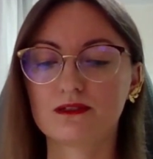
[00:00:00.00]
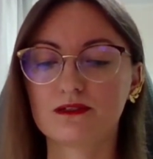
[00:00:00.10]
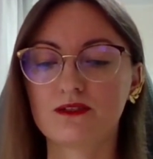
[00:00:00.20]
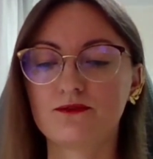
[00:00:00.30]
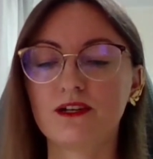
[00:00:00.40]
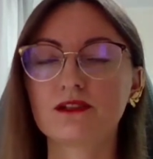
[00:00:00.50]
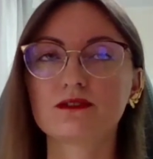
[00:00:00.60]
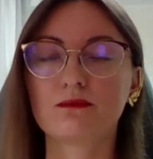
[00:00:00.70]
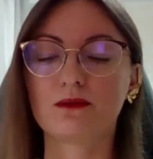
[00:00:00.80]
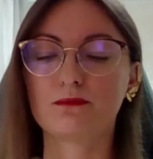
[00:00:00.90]
some
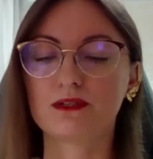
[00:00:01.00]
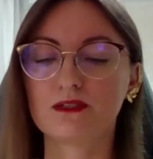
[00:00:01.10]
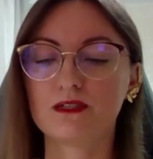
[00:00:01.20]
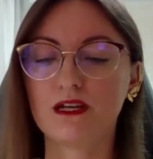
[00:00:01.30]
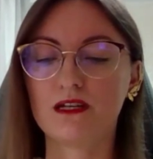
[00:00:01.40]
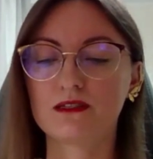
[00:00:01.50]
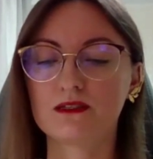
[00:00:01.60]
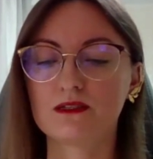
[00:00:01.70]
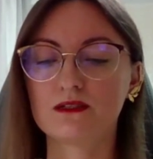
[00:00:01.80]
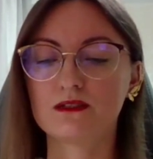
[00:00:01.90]
faculty members
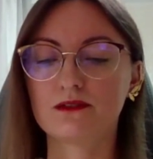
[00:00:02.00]
and